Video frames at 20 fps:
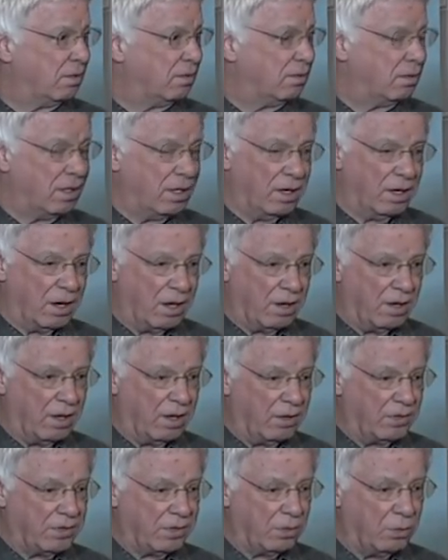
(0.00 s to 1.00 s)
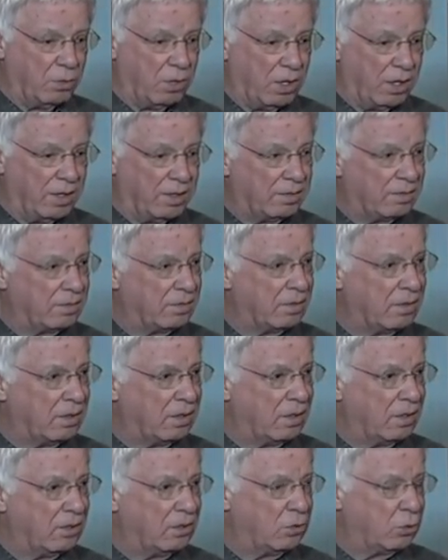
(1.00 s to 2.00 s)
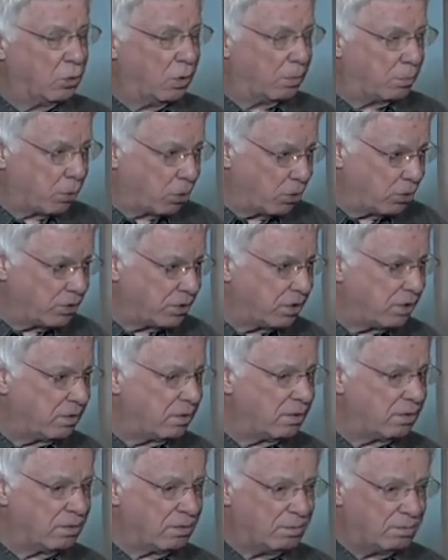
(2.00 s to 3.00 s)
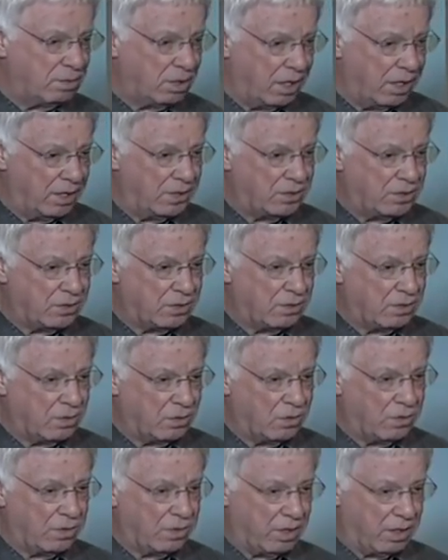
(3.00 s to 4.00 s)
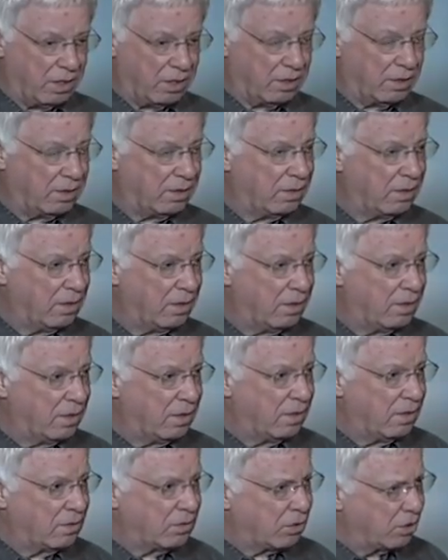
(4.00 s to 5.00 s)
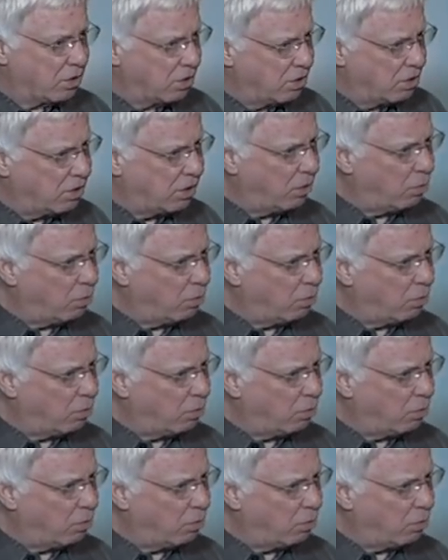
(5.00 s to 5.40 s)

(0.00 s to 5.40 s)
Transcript: in an unhealthy way to a person, place, or thing. So, can you see